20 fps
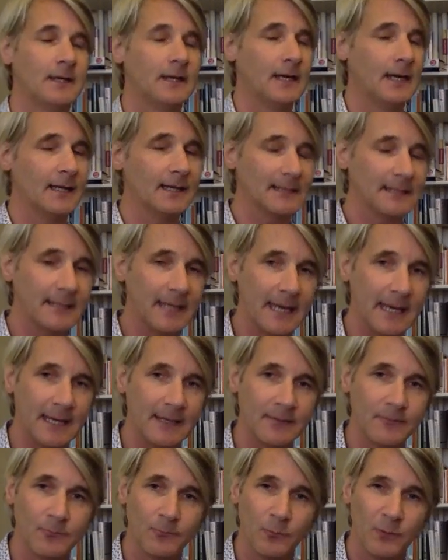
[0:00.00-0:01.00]

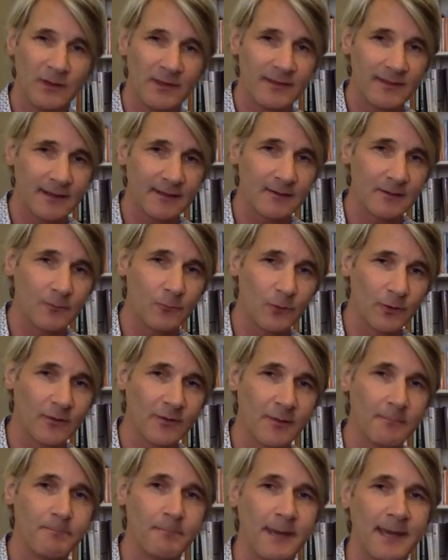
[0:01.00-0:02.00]
again, we think that one of
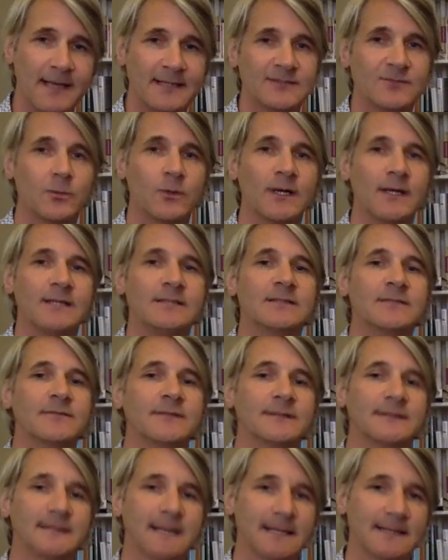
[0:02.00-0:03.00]
the best ways of
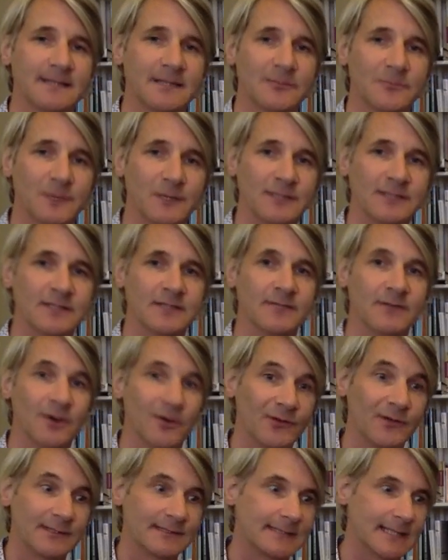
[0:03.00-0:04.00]
assessing risk, of
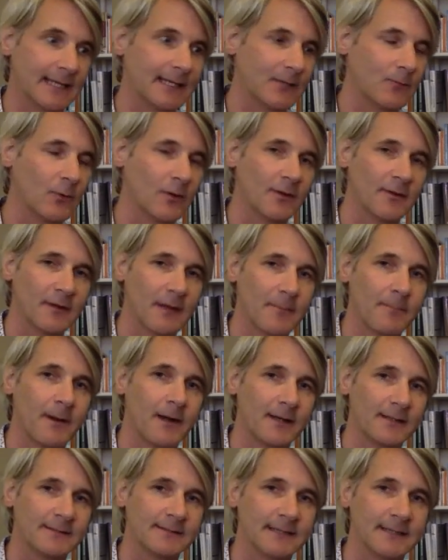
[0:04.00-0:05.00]
understanding whether that
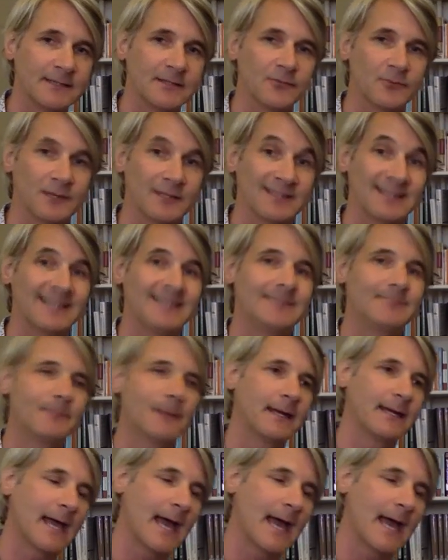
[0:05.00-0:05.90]
person is at risk, is by